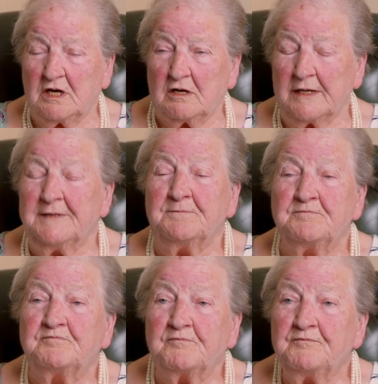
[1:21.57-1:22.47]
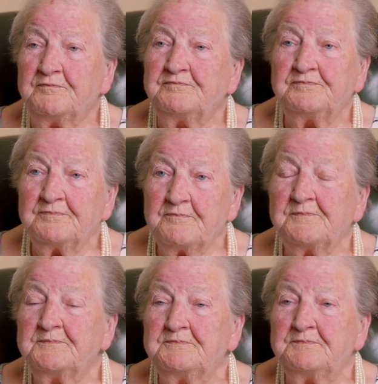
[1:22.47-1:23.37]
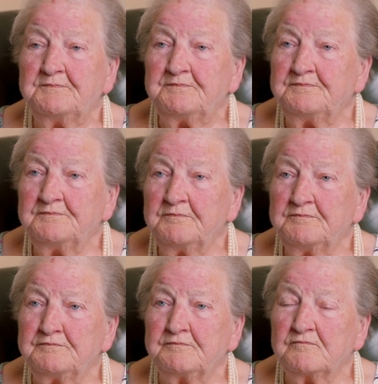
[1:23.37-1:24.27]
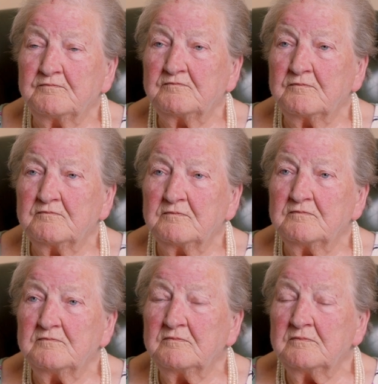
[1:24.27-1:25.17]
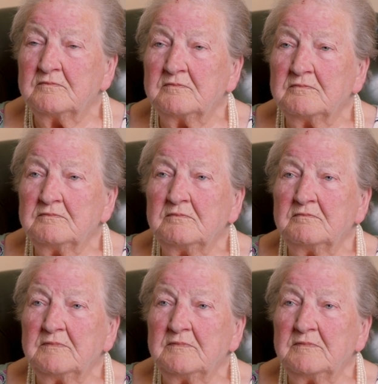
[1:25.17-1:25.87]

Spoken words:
Yeah, the South School. So grammar school after that?